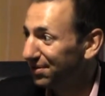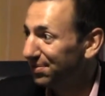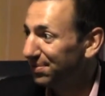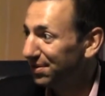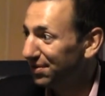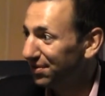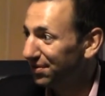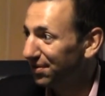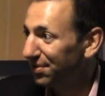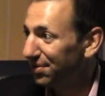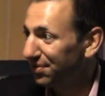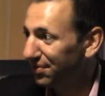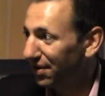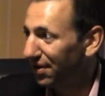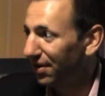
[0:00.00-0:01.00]
Amen. So
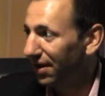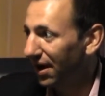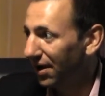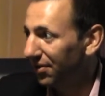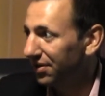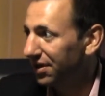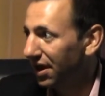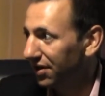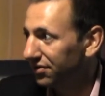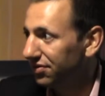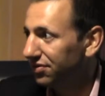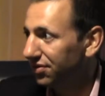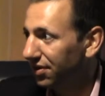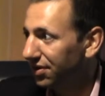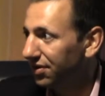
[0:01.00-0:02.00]
they're very highly
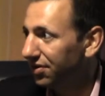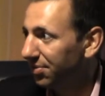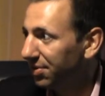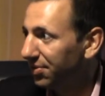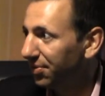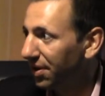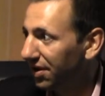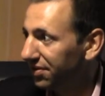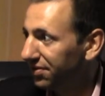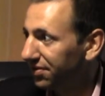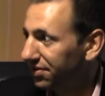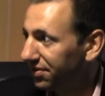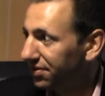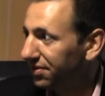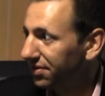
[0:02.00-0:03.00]
concentrated in the
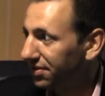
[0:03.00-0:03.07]
Midwest.